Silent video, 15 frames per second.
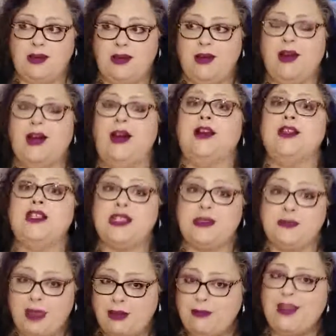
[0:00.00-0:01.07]
are
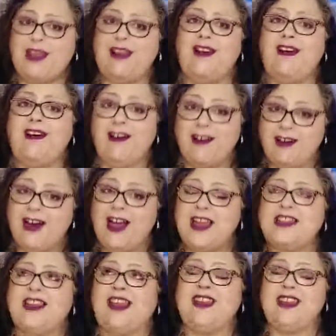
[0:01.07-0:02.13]
smoking
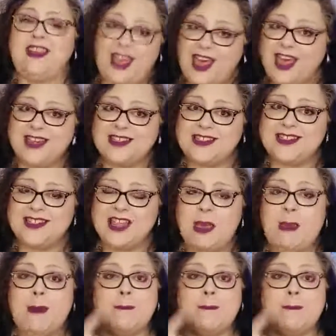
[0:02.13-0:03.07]
hot, yes,